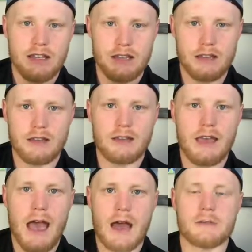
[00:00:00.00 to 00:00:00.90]
in
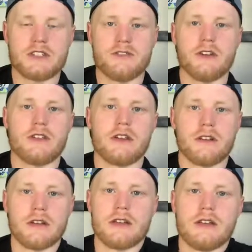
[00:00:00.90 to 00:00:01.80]
the atmosphere that
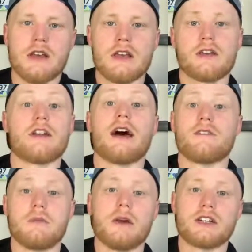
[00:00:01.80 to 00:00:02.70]
you're in, you're gonna
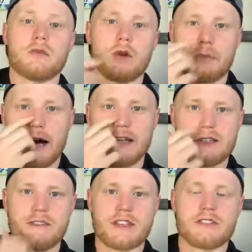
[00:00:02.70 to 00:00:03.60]
have a much more
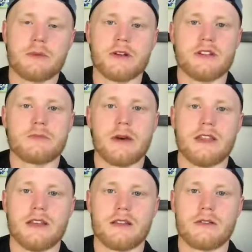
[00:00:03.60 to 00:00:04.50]
positive experience by
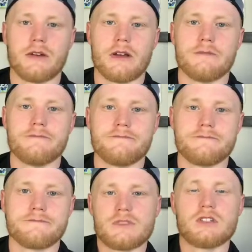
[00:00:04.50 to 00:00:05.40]
the end of the run.
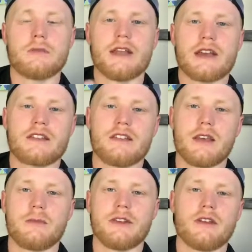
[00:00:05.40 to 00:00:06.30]
So my next
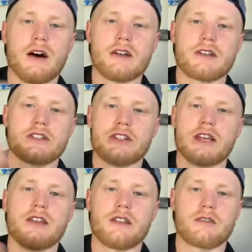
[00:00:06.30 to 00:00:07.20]
tip is
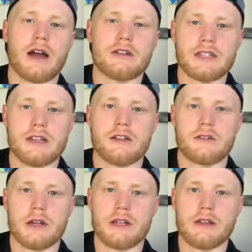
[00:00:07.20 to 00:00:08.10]
understanding the route that you're
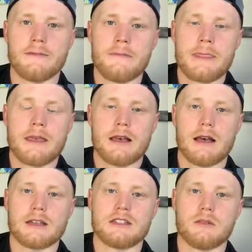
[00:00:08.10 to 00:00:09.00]
running.
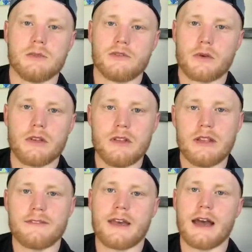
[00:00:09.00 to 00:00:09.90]
So before you leave